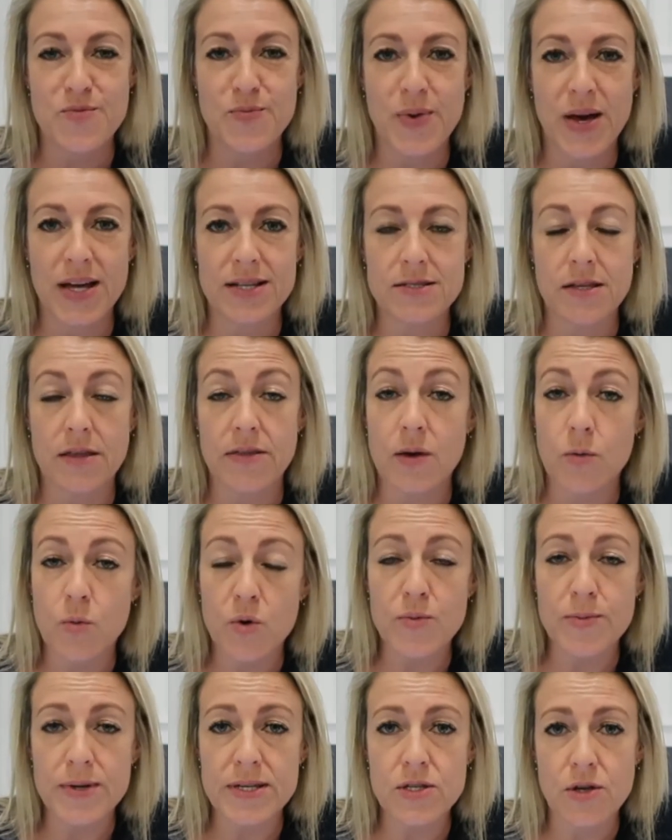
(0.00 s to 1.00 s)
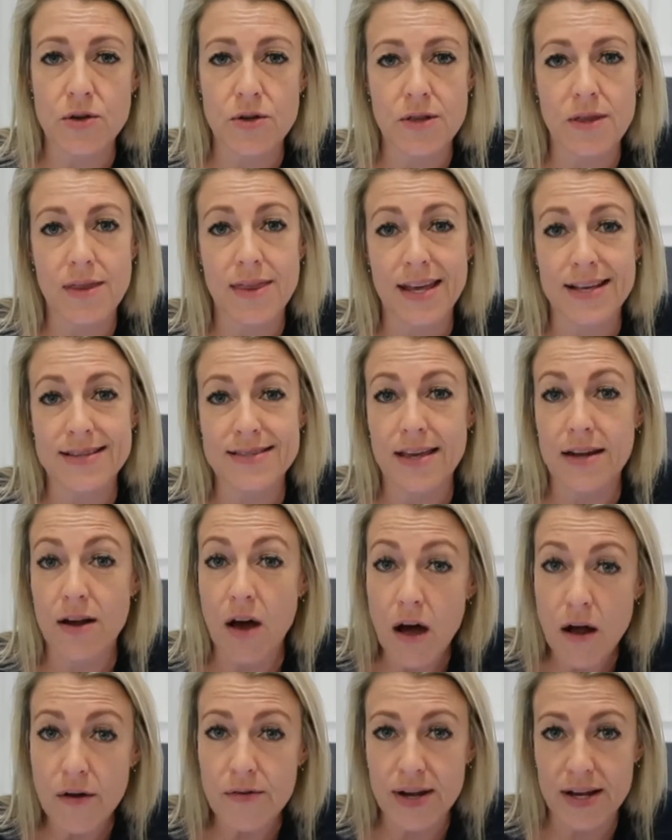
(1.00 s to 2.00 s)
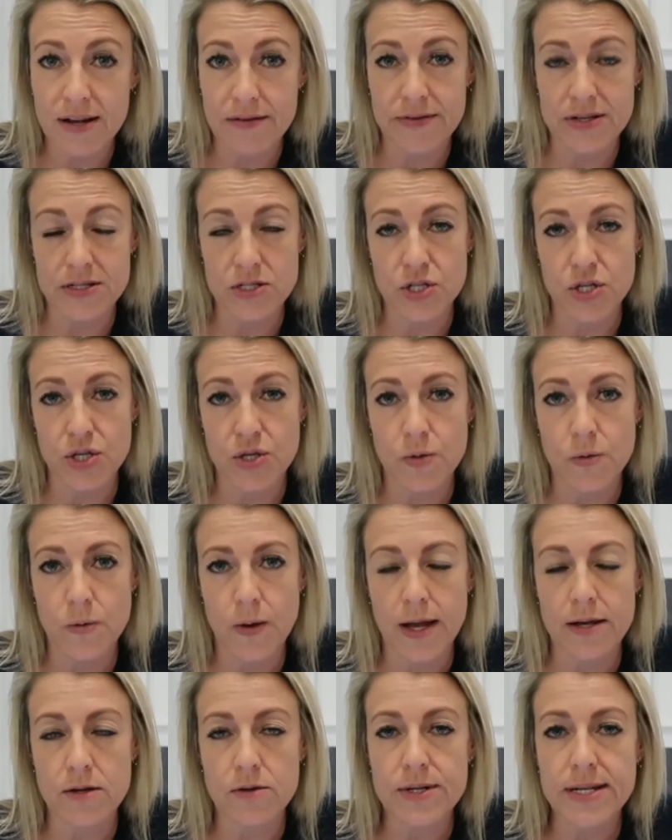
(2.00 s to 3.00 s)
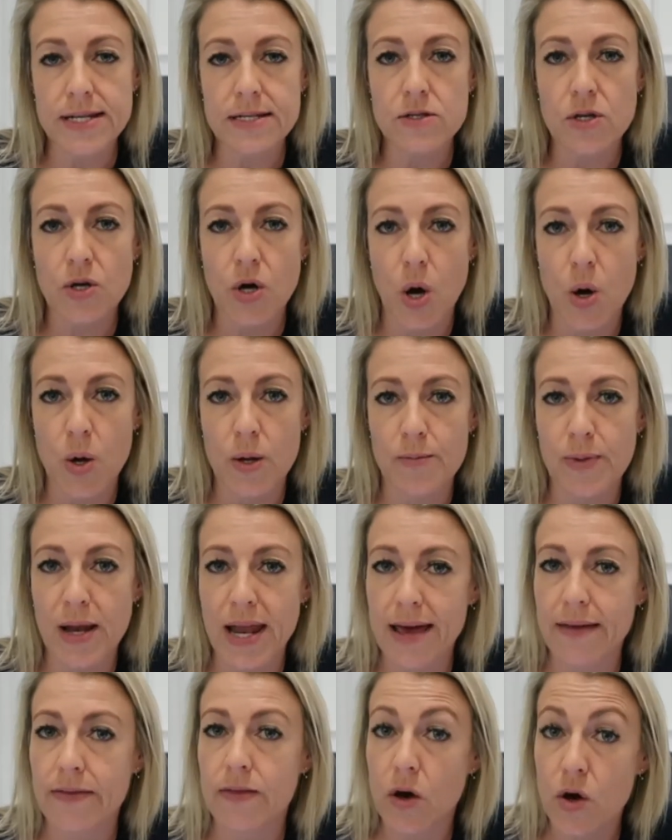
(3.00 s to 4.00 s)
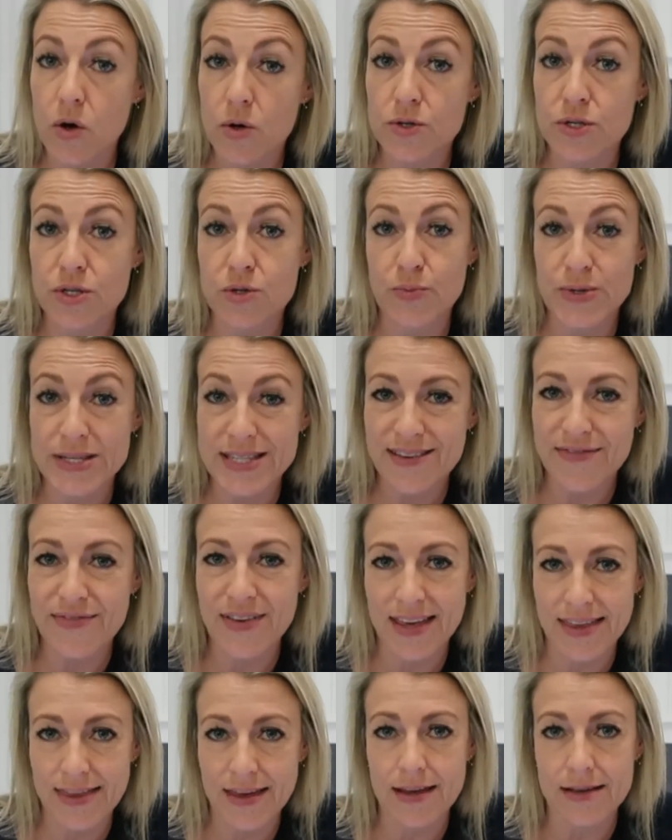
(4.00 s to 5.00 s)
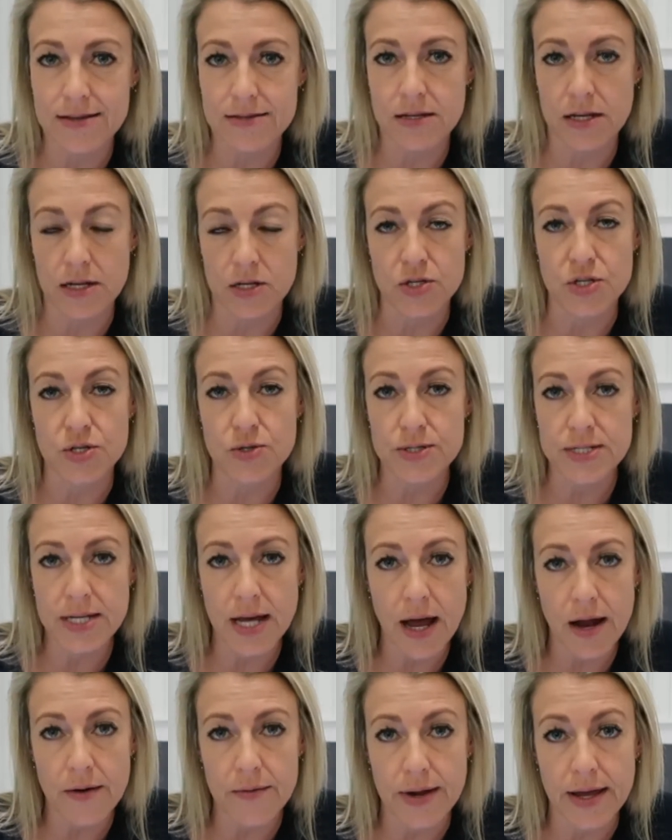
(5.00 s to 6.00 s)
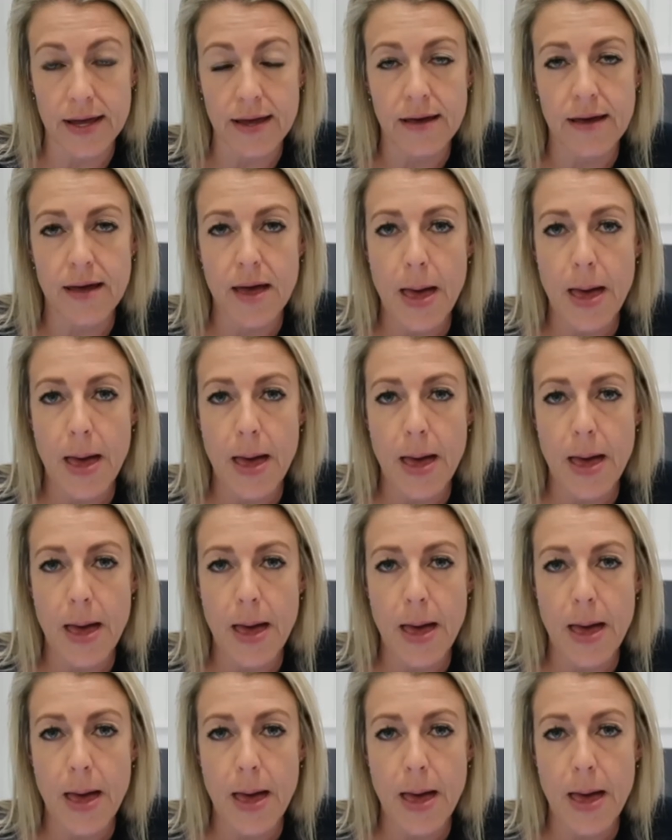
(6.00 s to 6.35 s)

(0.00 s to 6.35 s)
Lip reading: but there will be certain things that are relevant to you. And you need to go and plan those specific things into your diary.